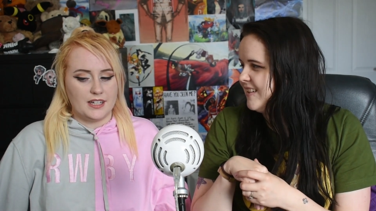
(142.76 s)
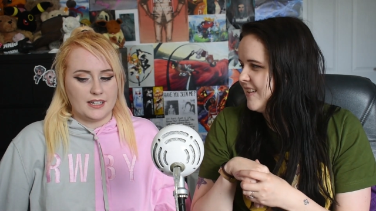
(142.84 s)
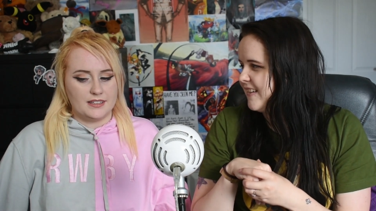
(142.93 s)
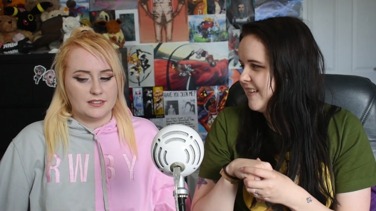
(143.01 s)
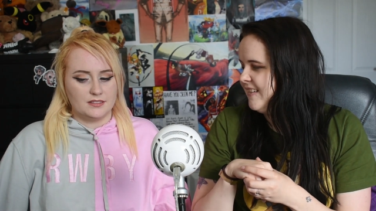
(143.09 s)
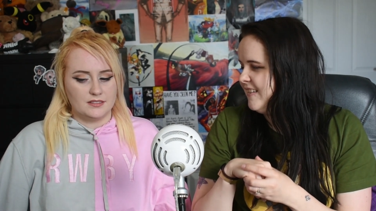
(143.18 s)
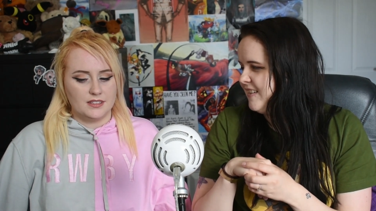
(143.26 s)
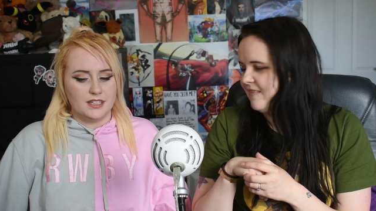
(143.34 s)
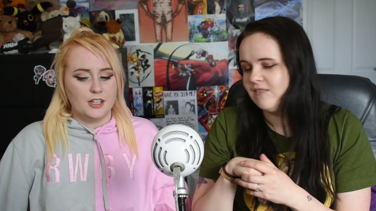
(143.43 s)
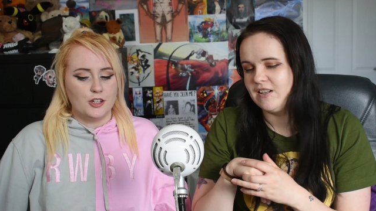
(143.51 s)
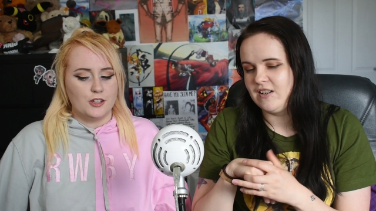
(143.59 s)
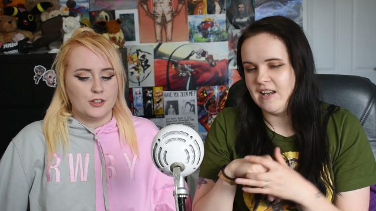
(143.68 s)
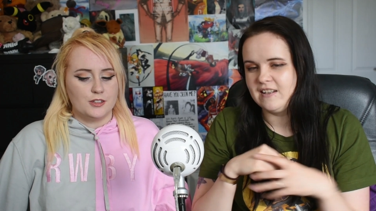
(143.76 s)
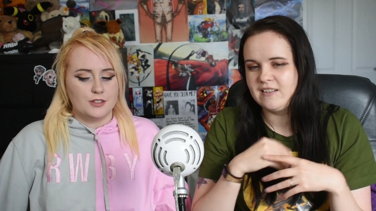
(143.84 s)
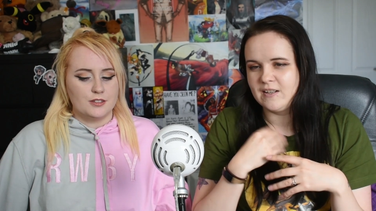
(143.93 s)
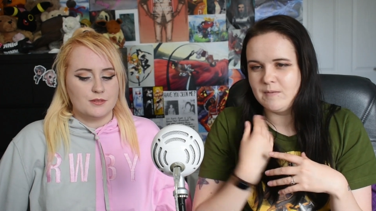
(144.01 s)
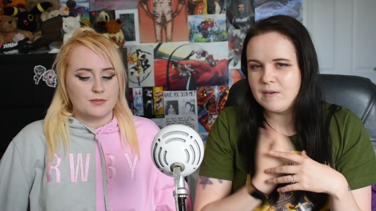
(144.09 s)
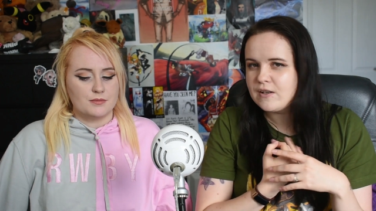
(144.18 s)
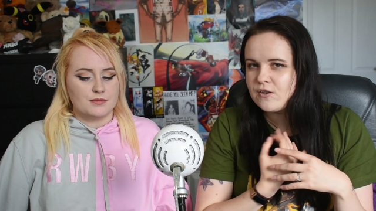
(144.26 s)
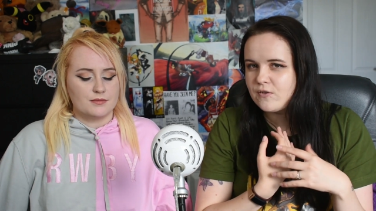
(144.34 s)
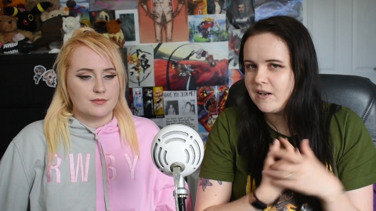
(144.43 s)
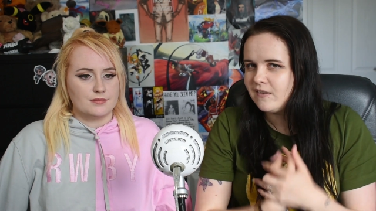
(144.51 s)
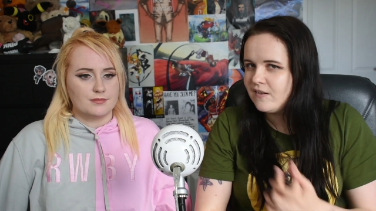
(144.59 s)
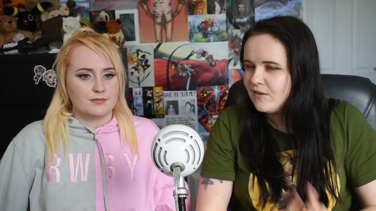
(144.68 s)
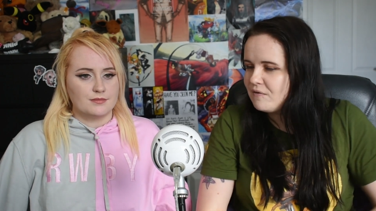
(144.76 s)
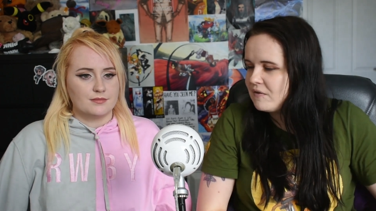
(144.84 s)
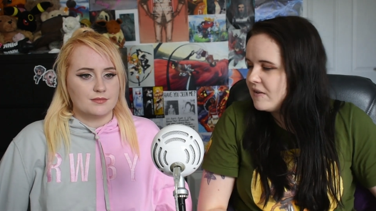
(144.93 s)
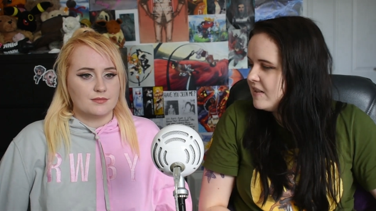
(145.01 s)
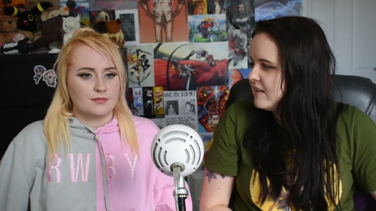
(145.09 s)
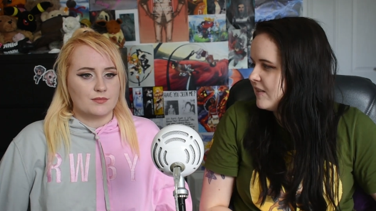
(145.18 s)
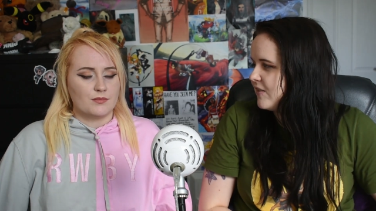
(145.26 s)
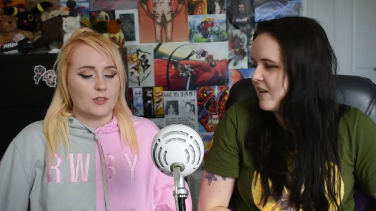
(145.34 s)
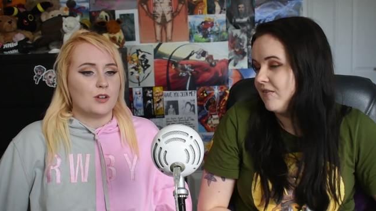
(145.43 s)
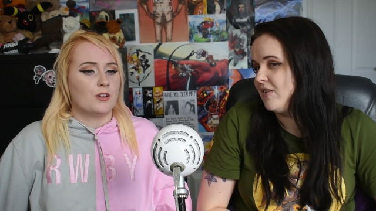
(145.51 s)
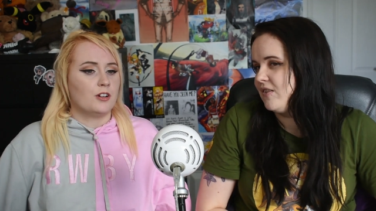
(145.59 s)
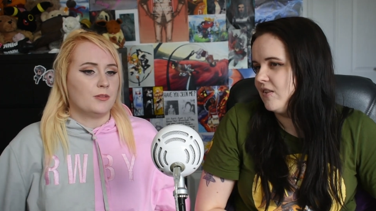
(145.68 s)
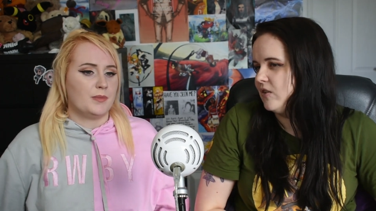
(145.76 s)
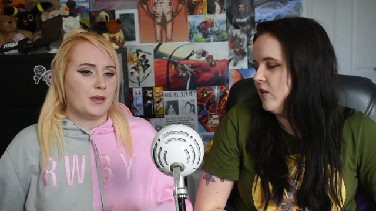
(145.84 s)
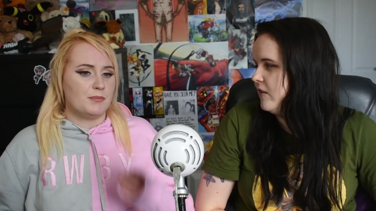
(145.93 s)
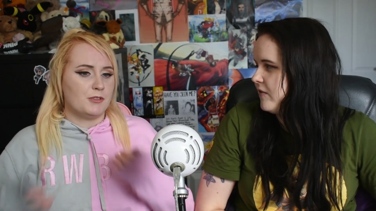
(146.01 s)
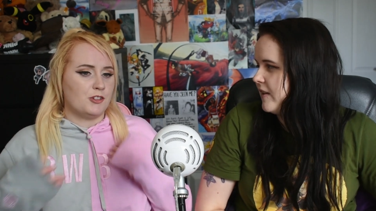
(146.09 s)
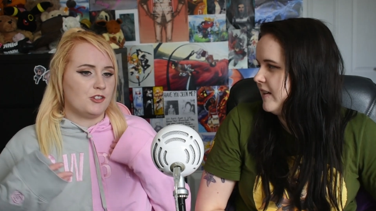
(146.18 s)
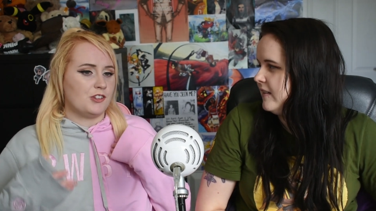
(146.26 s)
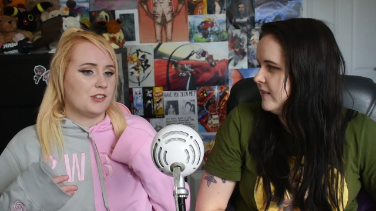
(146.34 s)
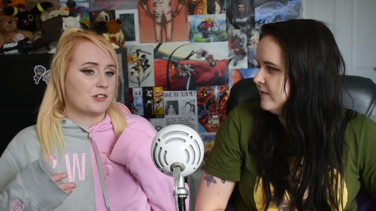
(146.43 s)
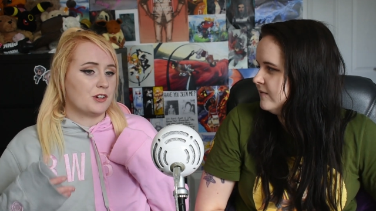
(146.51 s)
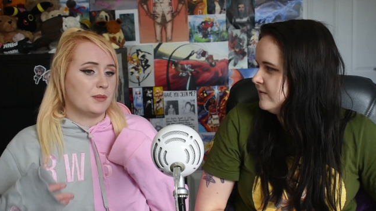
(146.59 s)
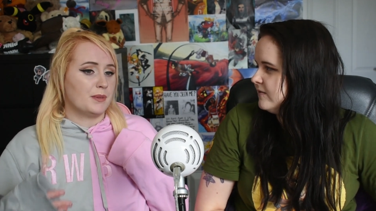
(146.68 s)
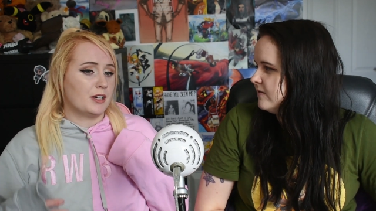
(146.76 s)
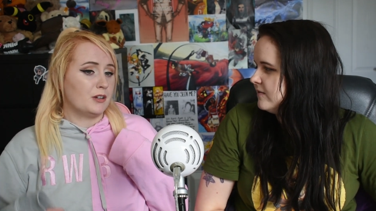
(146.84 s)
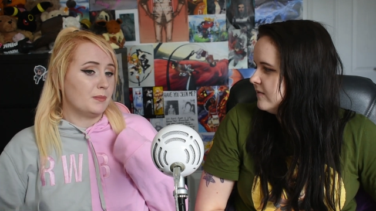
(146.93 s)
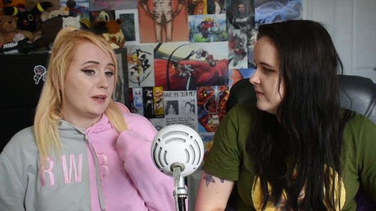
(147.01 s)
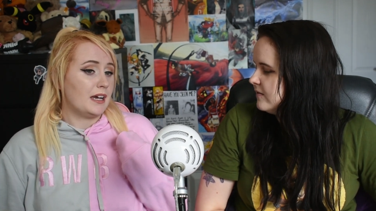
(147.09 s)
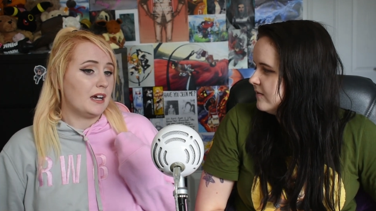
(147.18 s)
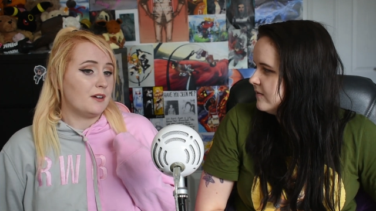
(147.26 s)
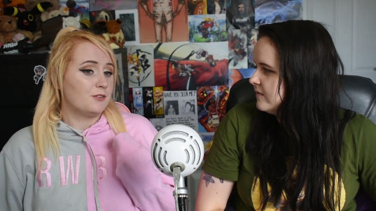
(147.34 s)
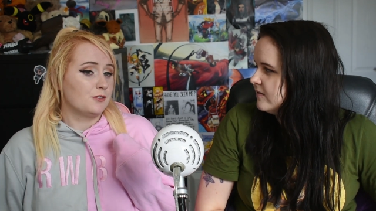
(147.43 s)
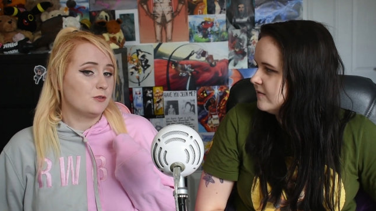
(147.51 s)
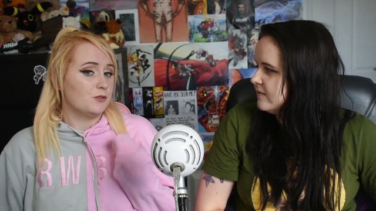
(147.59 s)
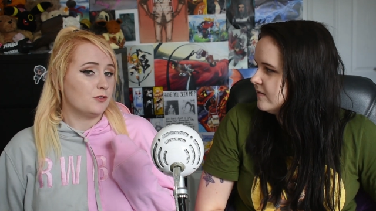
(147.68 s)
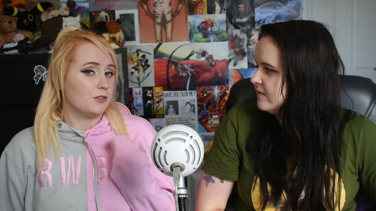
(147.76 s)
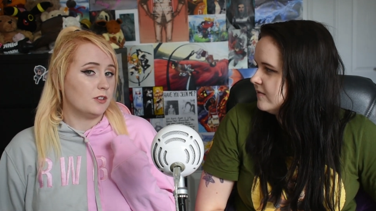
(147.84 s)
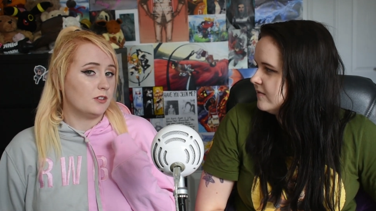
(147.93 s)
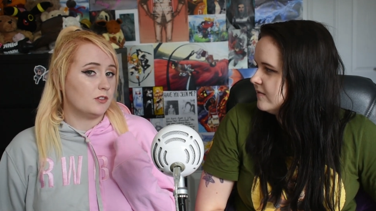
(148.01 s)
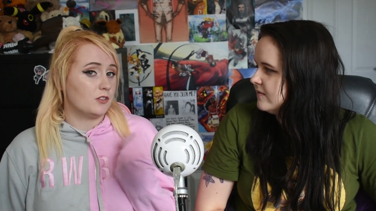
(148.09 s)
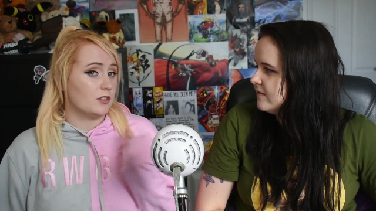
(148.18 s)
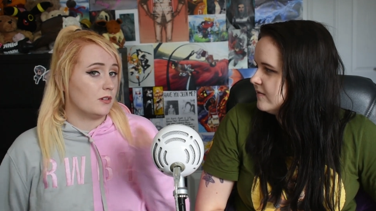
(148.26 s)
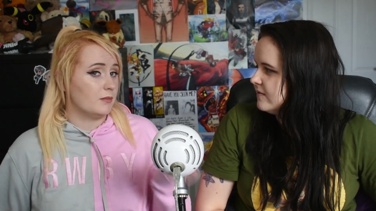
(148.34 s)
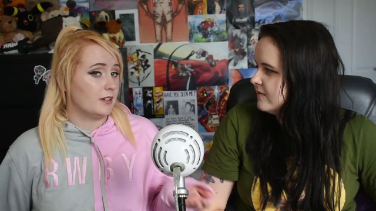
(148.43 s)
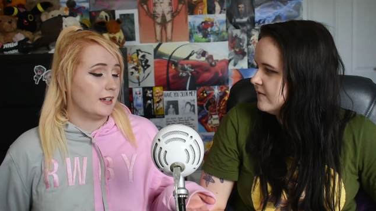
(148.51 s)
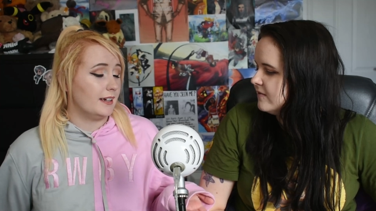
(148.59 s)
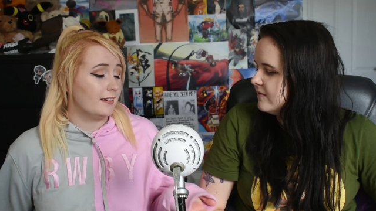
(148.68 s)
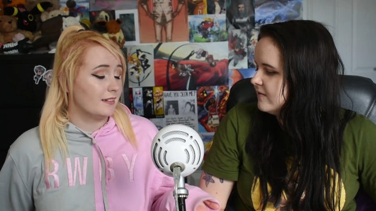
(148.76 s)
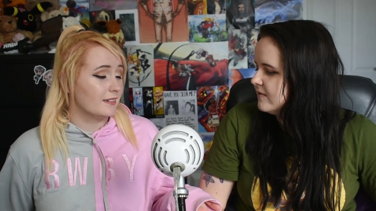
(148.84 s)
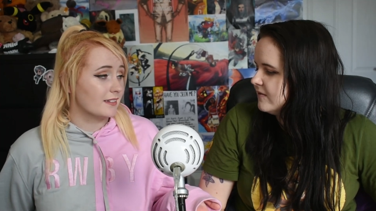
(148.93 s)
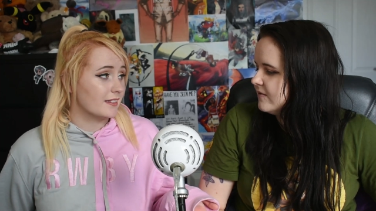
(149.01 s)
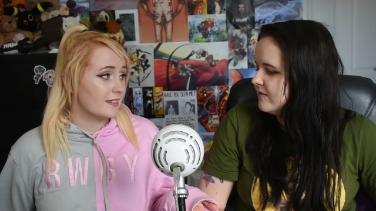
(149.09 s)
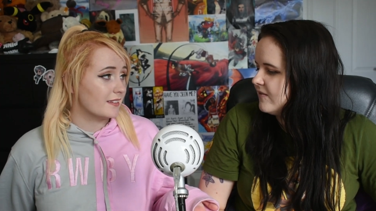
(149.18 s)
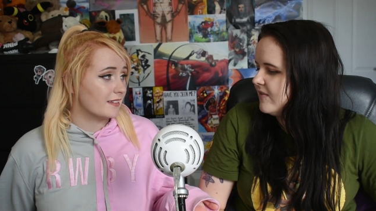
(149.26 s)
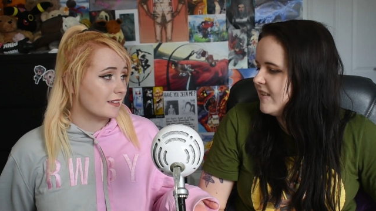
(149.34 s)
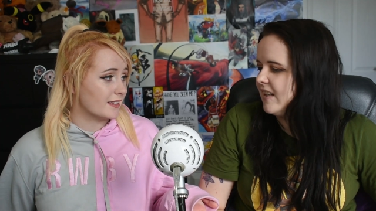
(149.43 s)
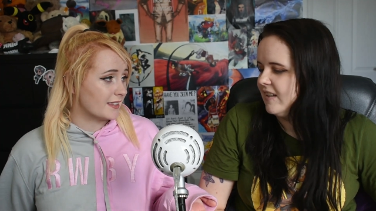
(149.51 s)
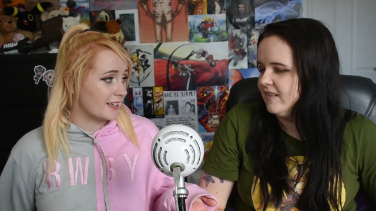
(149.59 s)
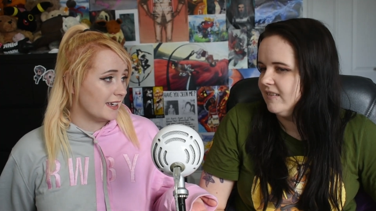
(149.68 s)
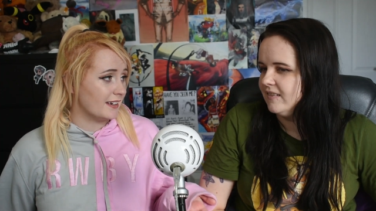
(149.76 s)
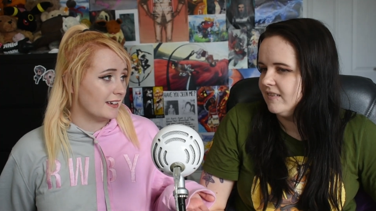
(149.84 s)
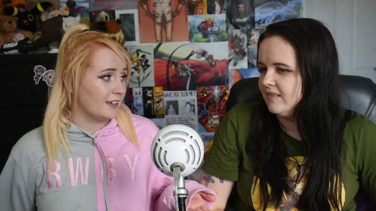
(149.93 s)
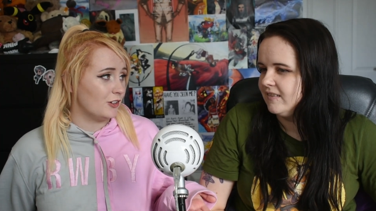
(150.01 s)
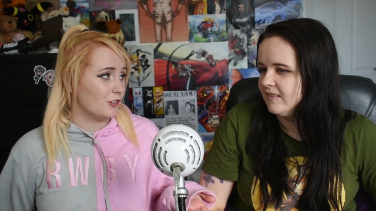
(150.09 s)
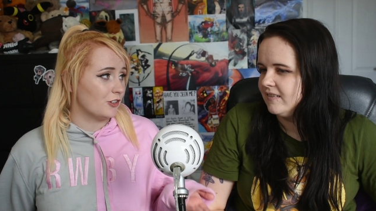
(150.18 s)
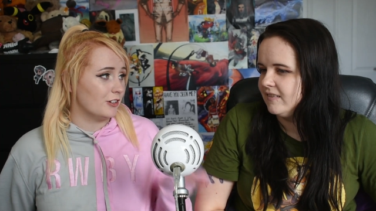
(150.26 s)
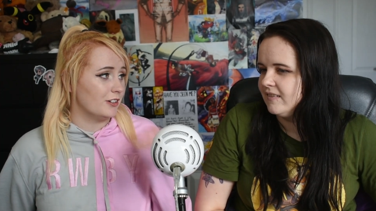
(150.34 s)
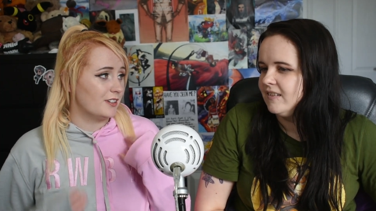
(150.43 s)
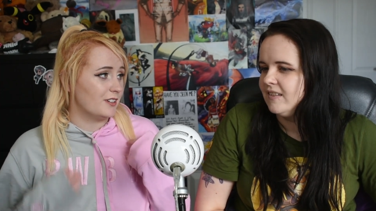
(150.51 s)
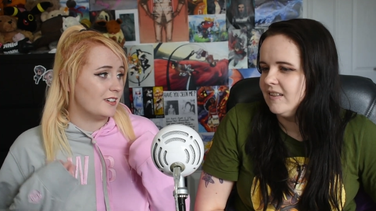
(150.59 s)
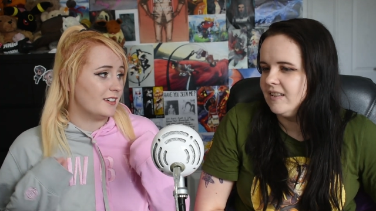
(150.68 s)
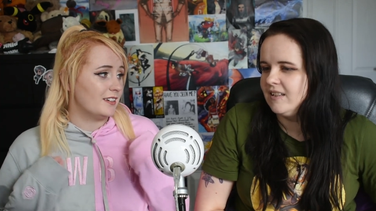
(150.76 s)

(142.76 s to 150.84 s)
Speaker 1: to yeah. do, which is going to be a strain on your
Speaker 2: voice if you're having to. Or maybe she's screaming on behalf of someone else that's yeah. getting injured.